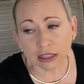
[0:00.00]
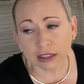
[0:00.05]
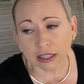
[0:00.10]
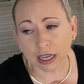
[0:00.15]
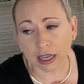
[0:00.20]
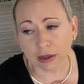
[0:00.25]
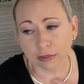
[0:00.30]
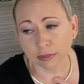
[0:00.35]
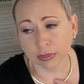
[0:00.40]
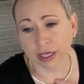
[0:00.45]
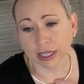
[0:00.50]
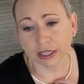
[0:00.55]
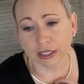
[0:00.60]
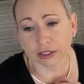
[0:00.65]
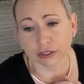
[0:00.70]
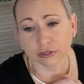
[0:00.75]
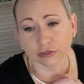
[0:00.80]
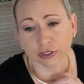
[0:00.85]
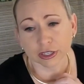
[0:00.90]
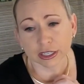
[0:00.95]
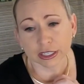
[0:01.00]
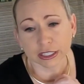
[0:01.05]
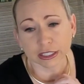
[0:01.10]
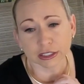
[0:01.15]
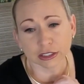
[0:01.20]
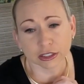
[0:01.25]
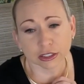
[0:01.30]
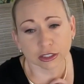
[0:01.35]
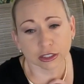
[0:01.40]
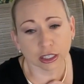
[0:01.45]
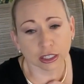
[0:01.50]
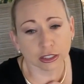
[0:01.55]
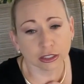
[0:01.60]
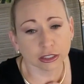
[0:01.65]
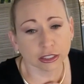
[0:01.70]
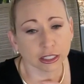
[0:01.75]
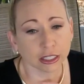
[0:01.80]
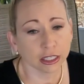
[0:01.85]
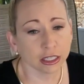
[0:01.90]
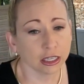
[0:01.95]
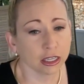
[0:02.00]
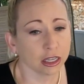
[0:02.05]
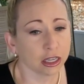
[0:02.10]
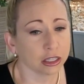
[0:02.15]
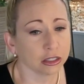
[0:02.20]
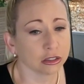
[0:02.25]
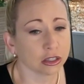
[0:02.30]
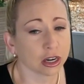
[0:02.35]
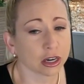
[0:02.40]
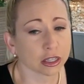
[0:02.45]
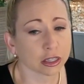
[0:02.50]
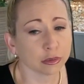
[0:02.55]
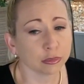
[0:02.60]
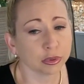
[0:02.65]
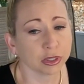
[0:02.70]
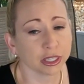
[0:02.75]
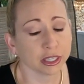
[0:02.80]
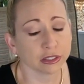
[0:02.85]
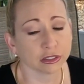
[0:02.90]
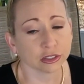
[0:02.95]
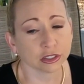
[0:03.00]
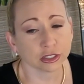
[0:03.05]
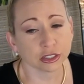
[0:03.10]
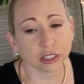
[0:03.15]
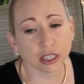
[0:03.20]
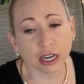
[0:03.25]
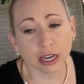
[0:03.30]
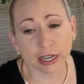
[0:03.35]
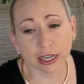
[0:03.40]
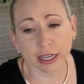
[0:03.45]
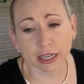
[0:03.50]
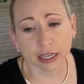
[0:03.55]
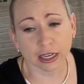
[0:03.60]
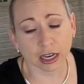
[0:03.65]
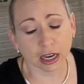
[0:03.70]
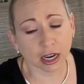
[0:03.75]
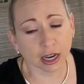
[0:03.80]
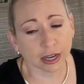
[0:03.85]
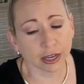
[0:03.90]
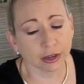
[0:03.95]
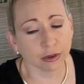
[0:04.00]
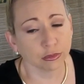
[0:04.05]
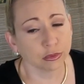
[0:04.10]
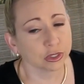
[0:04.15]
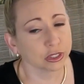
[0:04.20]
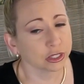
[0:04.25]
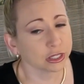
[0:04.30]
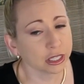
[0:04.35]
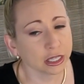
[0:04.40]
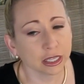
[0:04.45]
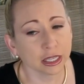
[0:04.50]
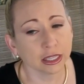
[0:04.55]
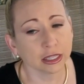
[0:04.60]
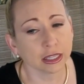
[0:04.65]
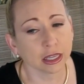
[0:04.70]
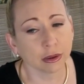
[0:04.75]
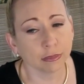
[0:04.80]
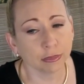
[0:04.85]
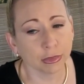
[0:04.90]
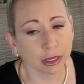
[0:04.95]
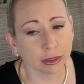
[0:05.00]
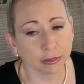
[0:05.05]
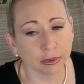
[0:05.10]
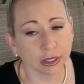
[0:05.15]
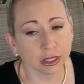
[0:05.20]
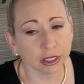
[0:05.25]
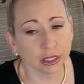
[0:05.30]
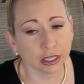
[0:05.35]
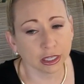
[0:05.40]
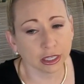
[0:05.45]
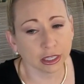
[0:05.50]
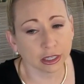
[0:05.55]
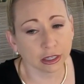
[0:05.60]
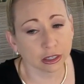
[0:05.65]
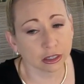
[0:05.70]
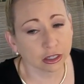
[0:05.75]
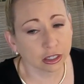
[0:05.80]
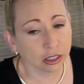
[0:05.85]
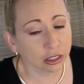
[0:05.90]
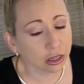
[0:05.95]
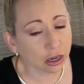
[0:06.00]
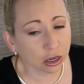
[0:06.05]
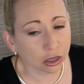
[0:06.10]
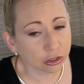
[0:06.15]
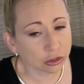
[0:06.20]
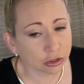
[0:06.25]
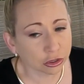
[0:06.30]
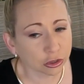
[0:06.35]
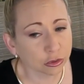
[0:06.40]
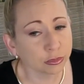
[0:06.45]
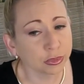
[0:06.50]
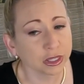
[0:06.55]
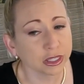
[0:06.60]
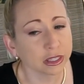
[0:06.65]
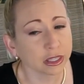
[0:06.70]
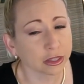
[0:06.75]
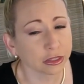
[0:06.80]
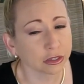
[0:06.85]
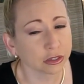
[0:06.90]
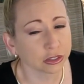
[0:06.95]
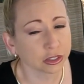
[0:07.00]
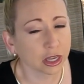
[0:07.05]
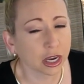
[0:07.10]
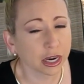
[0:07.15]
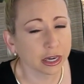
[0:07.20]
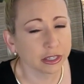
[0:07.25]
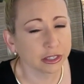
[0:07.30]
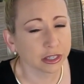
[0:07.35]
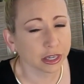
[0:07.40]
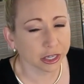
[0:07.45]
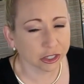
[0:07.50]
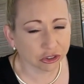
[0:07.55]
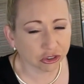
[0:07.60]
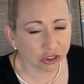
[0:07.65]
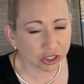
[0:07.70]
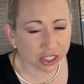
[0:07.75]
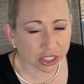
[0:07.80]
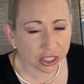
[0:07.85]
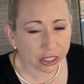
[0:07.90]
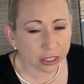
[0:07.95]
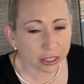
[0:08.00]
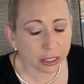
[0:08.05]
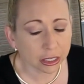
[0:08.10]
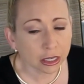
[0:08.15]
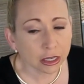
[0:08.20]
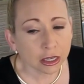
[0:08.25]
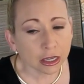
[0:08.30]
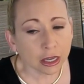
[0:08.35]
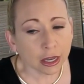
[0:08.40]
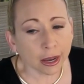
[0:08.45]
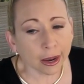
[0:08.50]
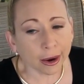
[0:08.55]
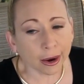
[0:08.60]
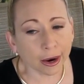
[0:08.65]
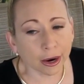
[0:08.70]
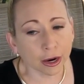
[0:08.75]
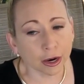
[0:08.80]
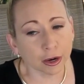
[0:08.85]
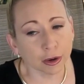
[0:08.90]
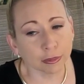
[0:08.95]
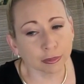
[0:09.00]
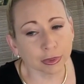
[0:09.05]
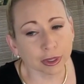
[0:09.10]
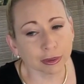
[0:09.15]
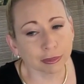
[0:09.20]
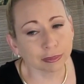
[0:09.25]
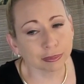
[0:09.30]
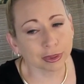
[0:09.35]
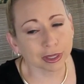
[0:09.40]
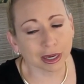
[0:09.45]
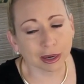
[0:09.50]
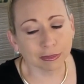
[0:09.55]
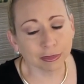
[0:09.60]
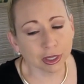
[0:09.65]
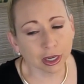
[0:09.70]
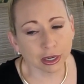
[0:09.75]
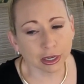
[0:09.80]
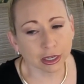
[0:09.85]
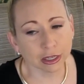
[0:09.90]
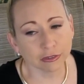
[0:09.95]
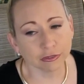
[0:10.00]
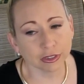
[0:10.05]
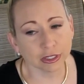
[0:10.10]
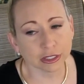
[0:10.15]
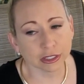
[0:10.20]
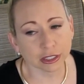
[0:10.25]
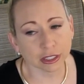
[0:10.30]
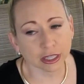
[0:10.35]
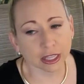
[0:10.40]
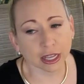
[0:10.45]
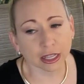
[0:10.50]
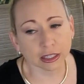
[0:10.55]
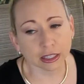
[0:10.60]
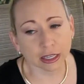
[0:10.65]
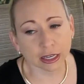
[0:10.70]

That bed is very stunted. A lot of the plants are dying. I was thinking that maybe it could also be that there's high nitrogen, but I'm not convinced of that.